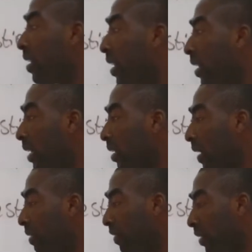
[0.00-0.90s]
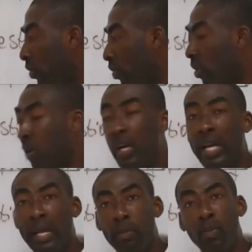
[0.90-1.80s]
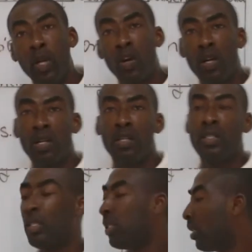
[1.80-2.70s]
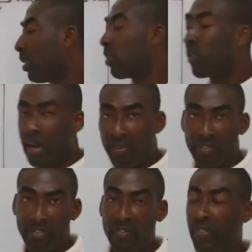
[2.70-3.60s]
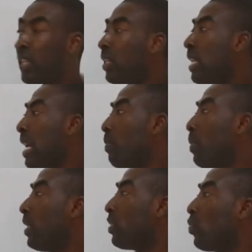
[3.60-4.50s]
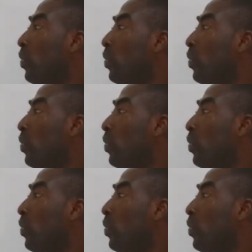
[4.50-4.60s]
here. The graph is called a block graph. That means